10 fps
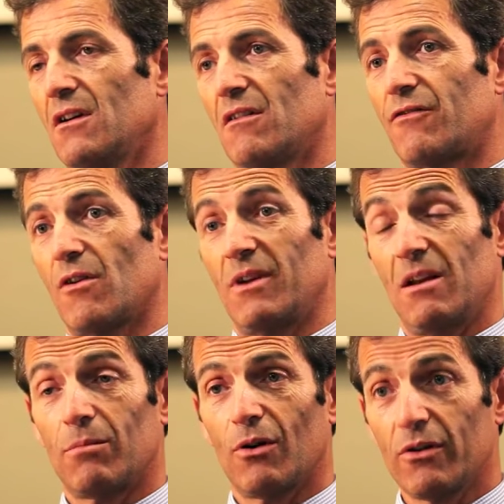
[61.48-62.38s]
From an
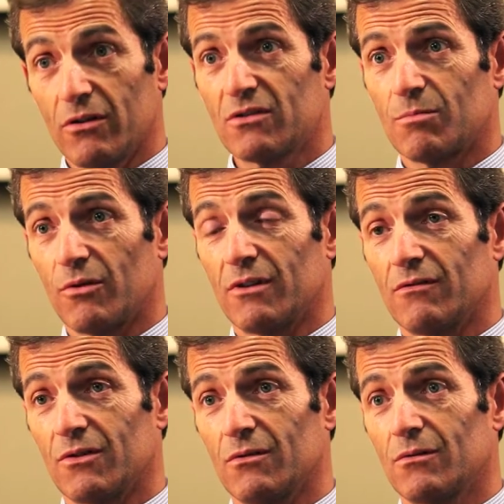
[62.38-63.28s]
employer's point of
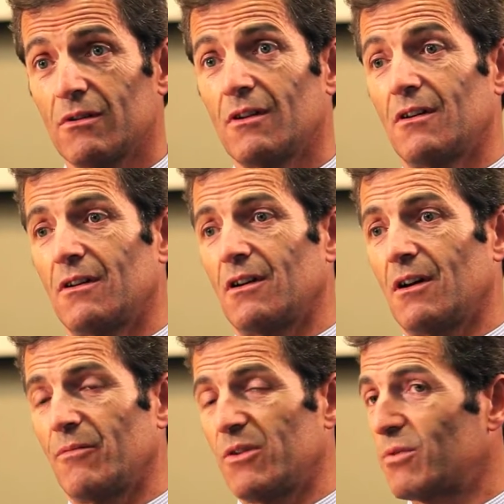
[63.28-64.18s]
view,
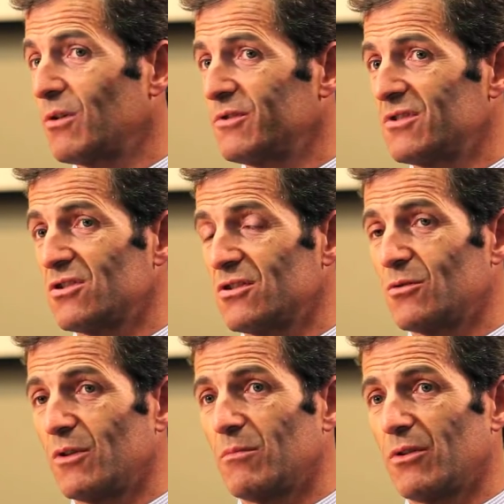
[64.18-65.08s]
the proposition
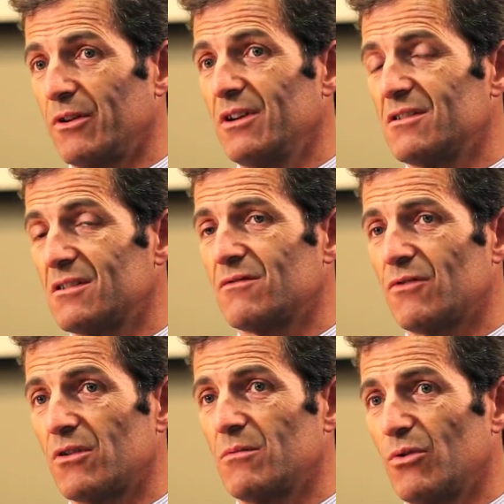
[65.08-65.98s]
to employees is
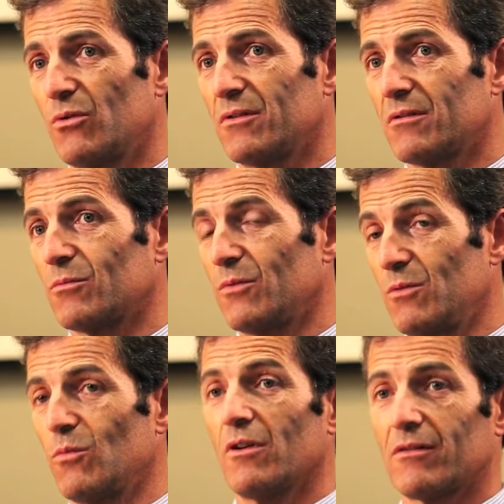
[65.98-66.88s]
very important. We
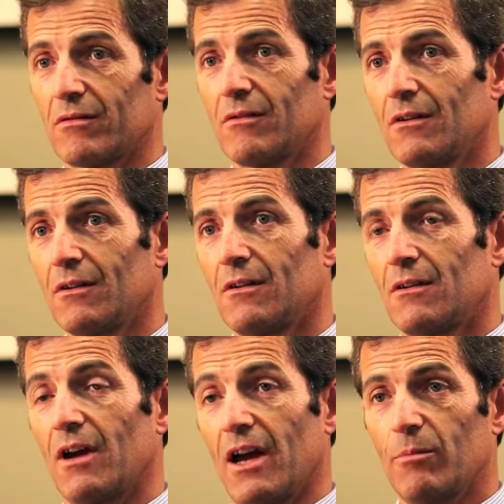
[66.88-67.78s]
want
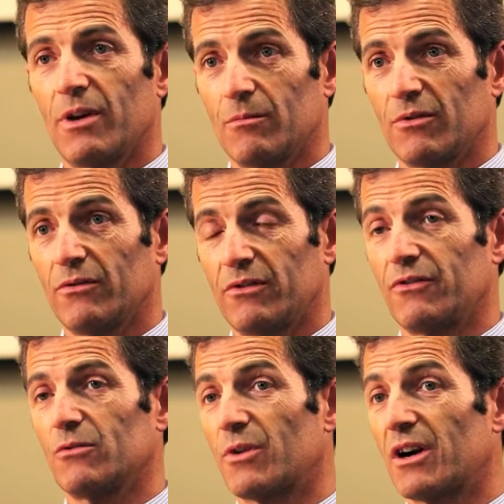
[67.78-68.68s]
our people to
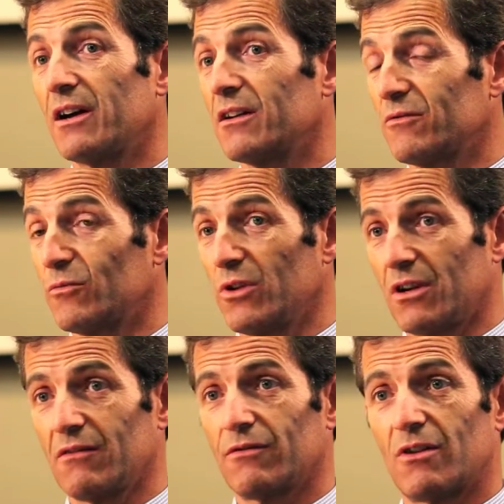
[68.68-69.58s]
feel proud of
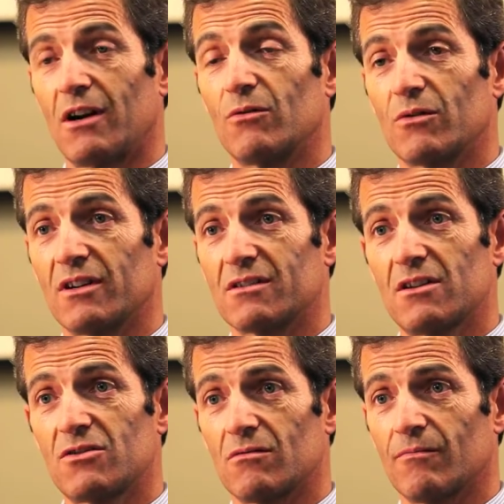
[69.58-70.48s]
working for our
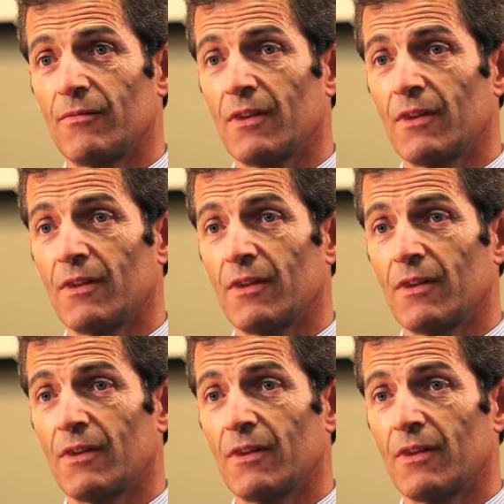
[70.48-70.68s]
organisation,